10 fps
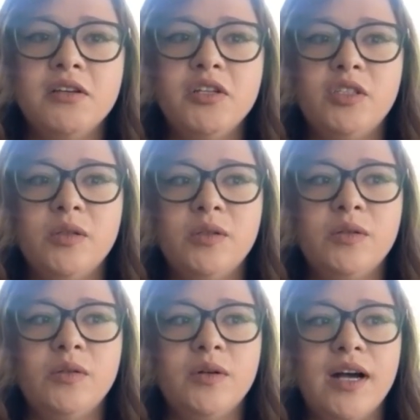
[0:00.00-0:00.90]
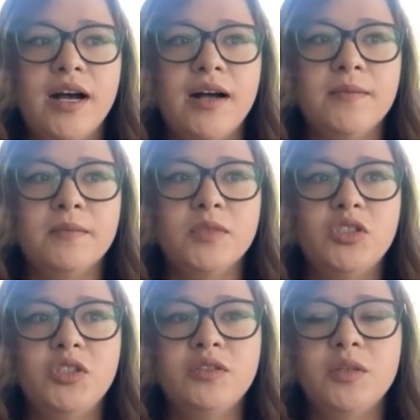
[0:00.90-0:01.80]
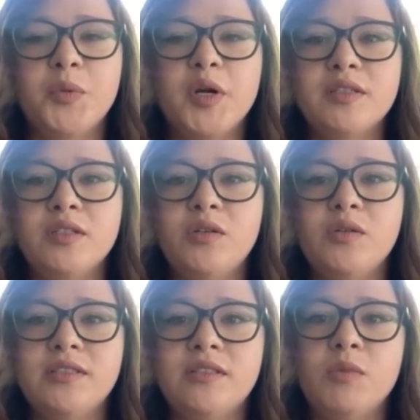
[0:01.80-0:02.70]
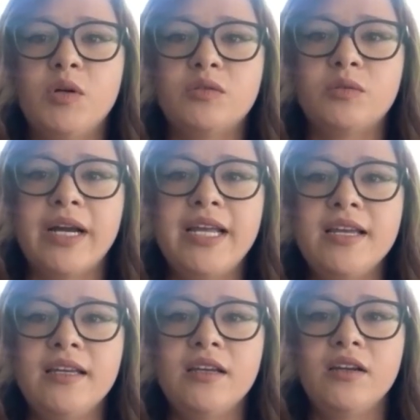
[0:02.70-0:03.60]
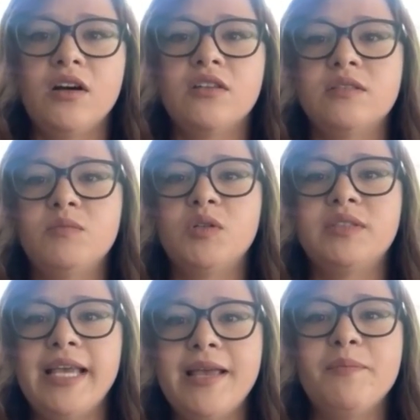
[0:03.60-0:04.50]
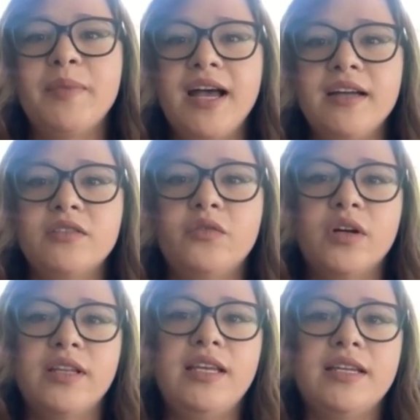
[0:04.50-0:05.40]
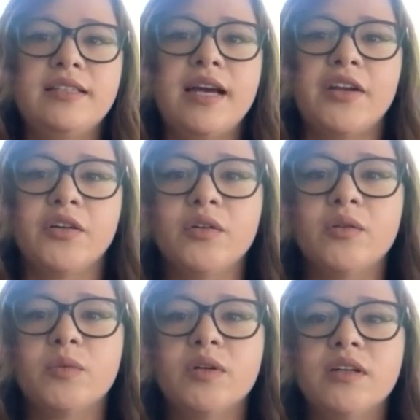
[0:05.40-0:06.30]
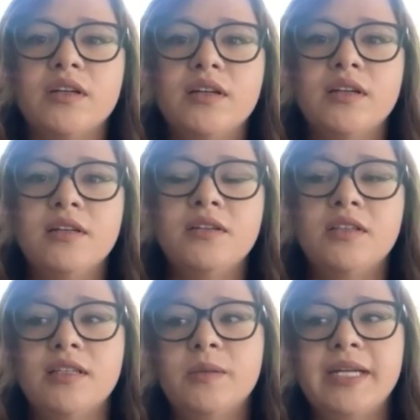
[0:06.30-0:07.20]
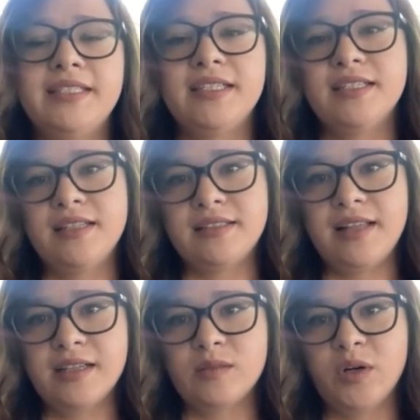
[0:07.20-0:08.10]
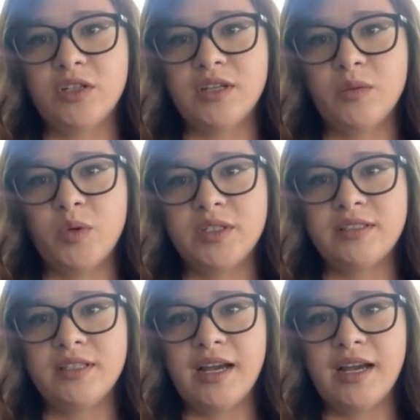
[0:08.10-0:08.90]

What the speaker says: to choose the person who is the most right and can cause the most impact for the entire group. So that's what I did in this last workshop. Was